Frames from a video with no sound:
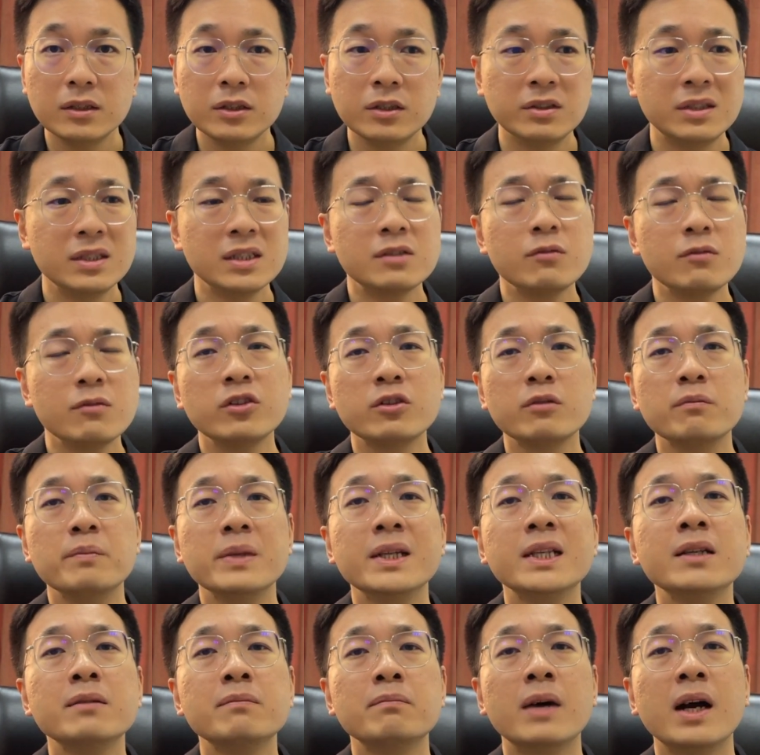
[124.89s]
You just want to
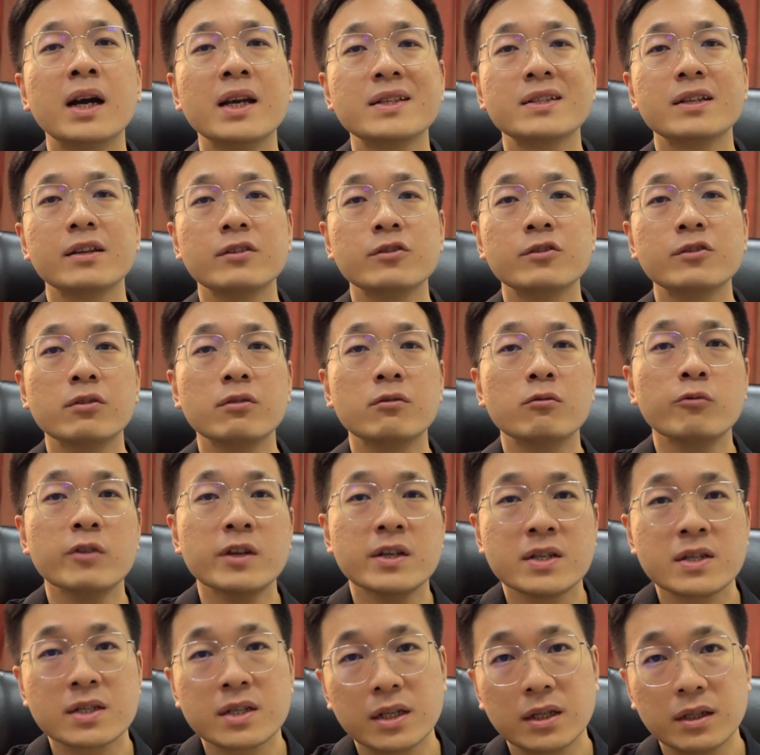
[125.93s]
minimize your
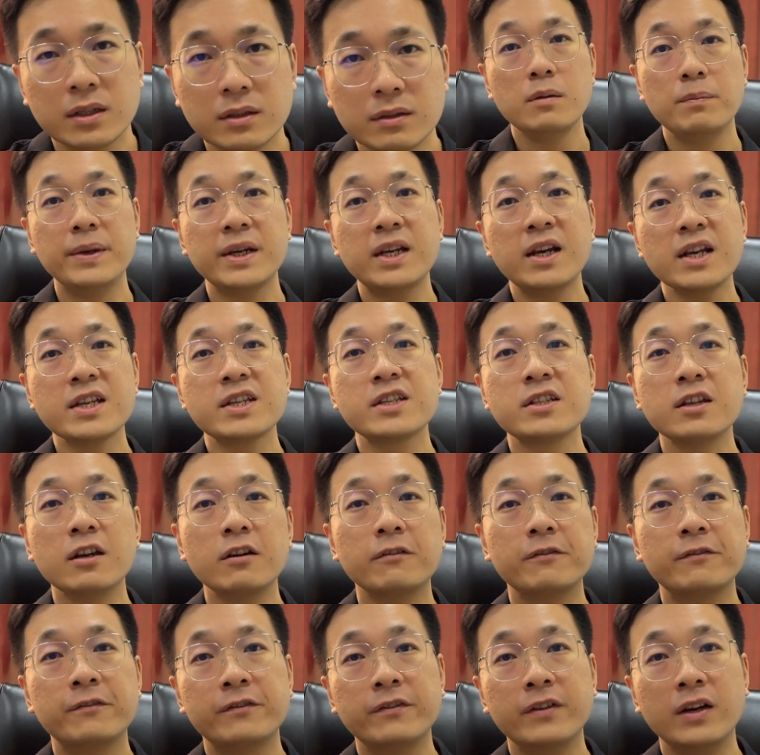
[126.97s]
risk. Because
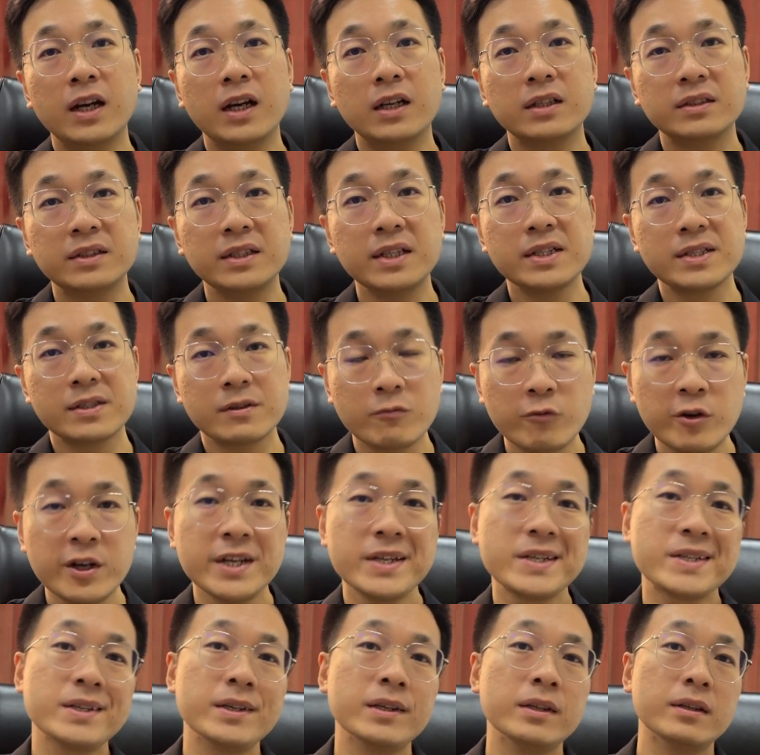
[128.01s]
of this
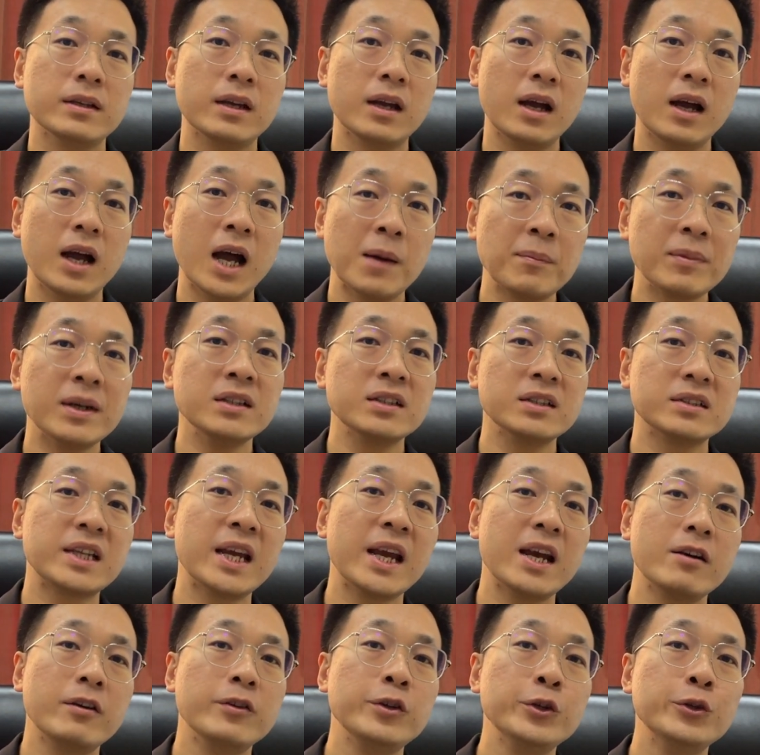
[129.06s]
reason, I'm going to
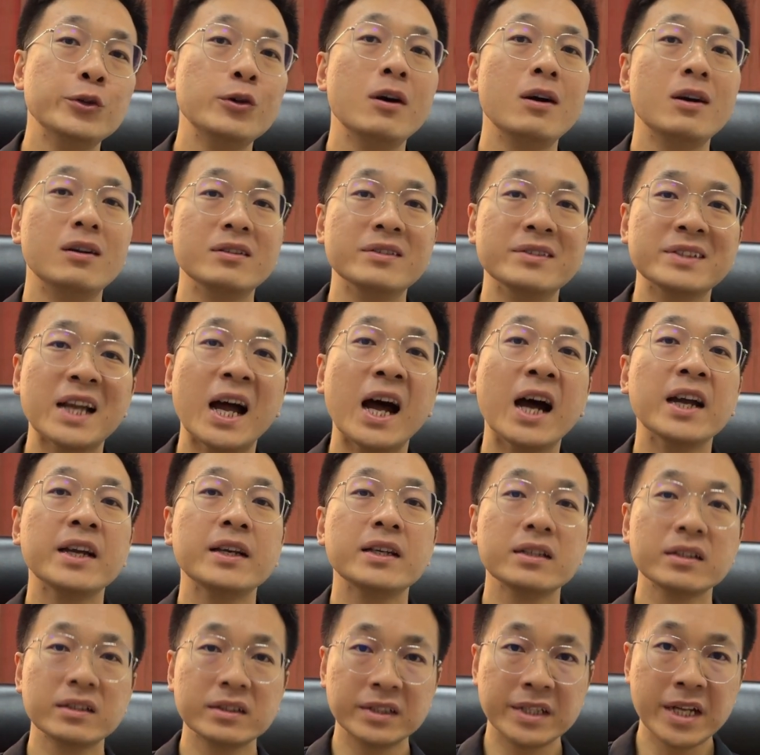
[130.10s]
tell you
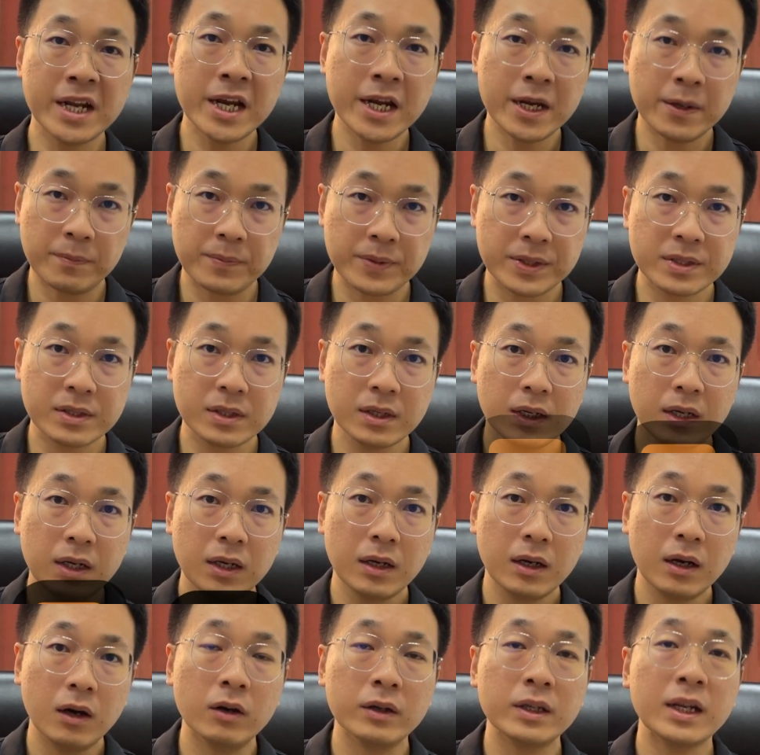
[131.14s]
9 tips
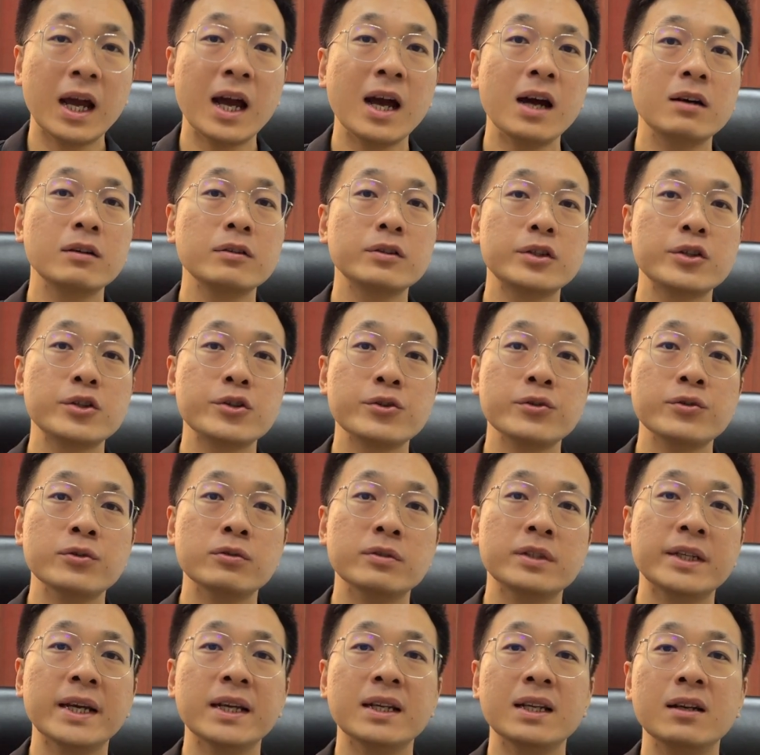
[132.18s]
on how
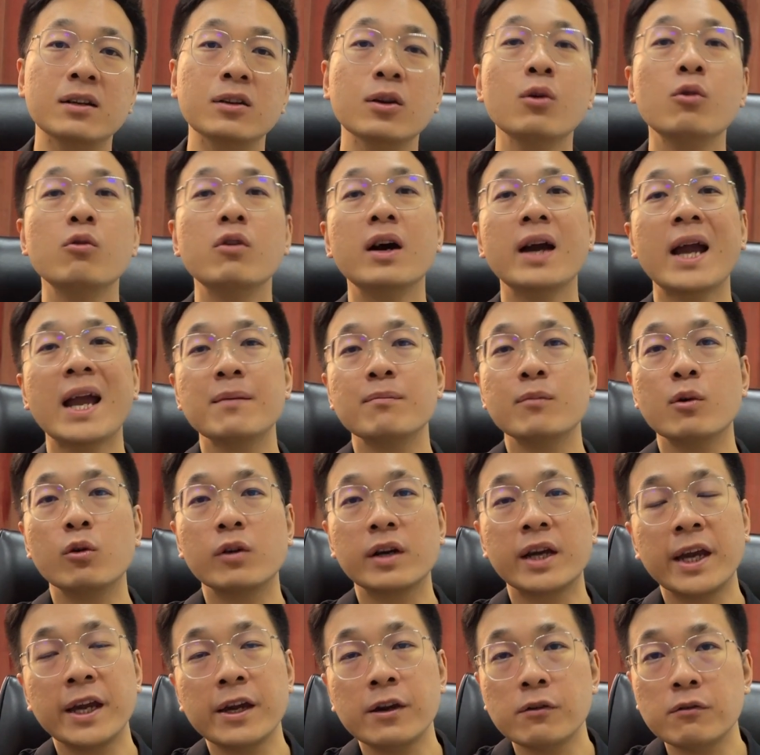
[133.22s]
to get a lower
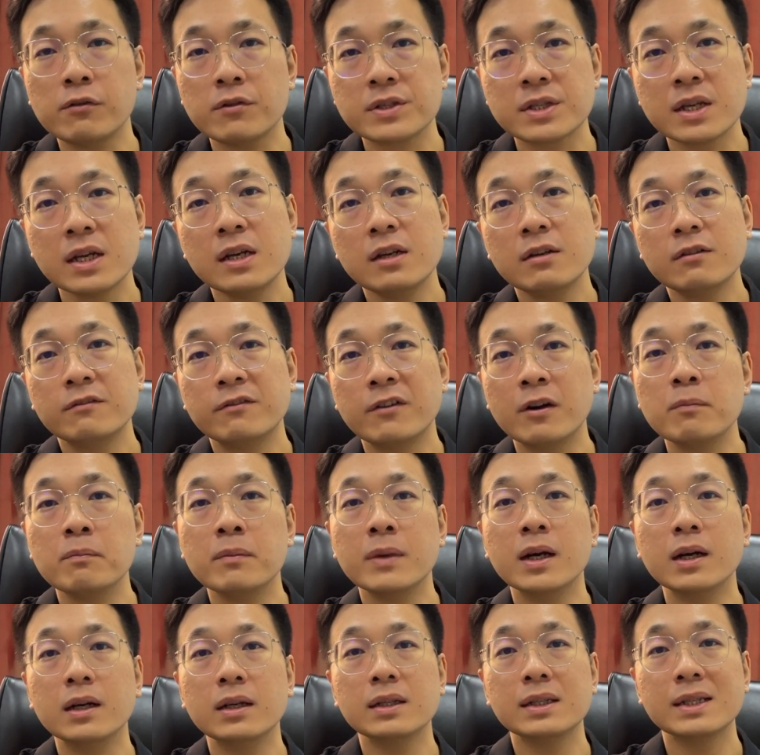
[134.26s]
MOQs
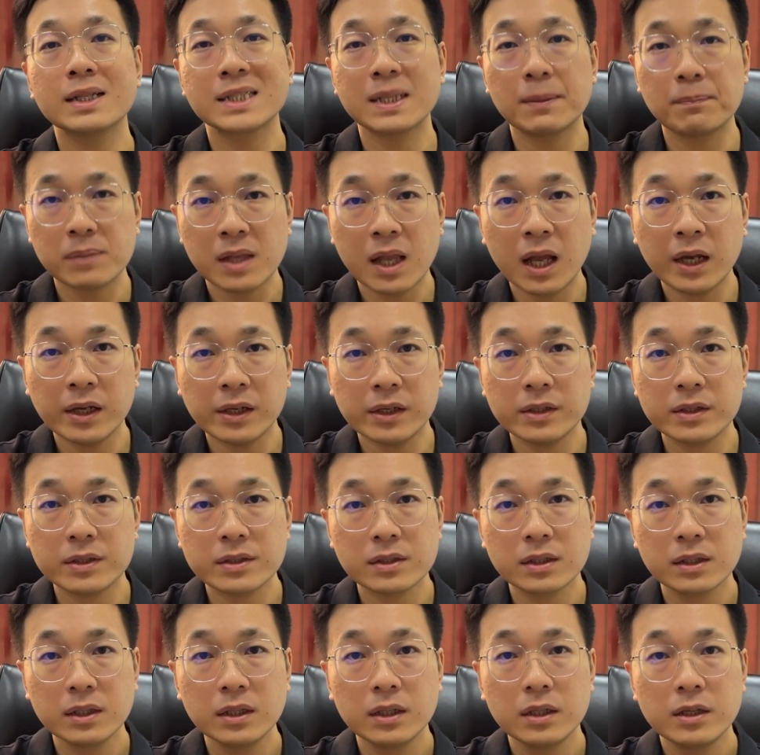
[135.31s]
from
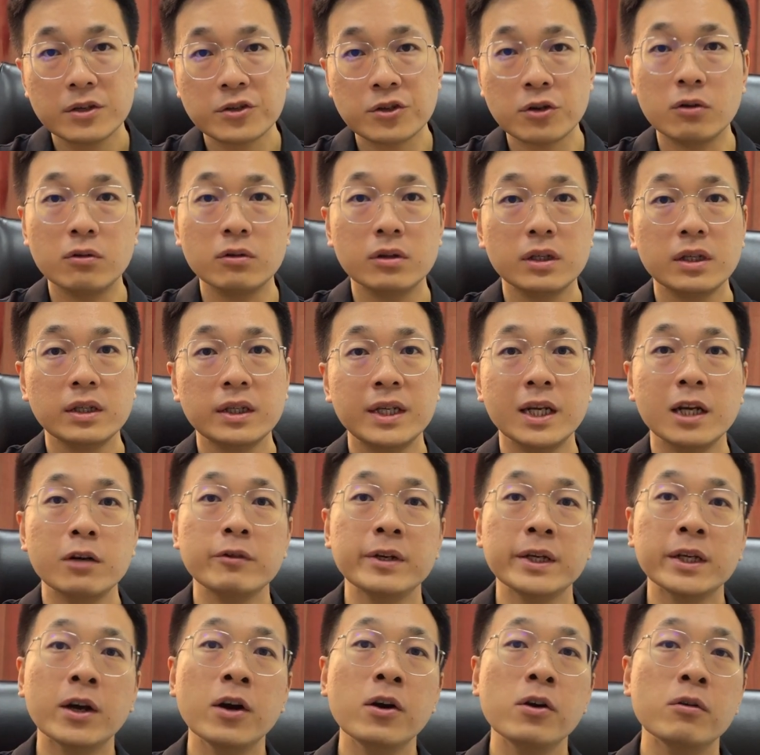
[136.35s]
suppliers. So here
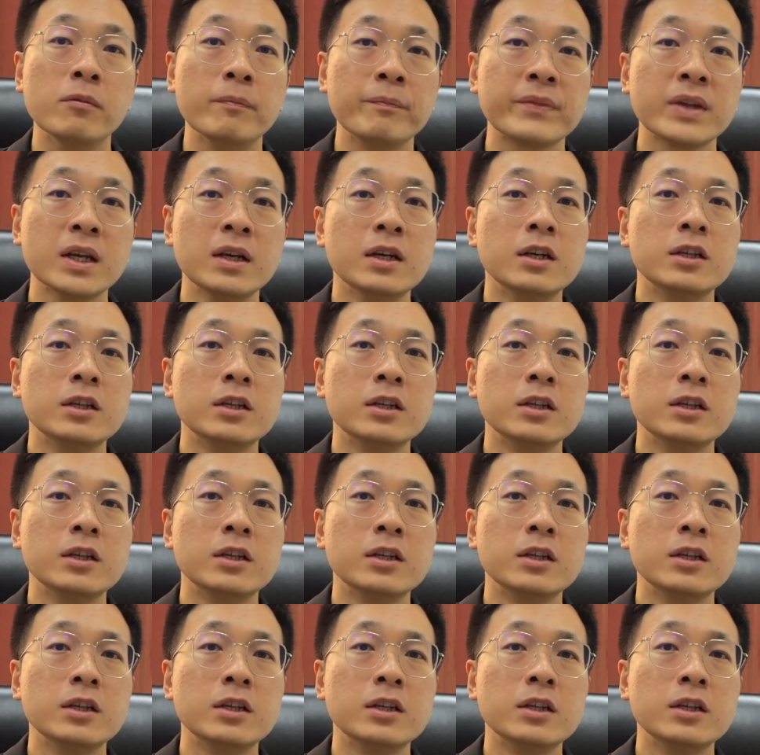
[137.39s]
we go.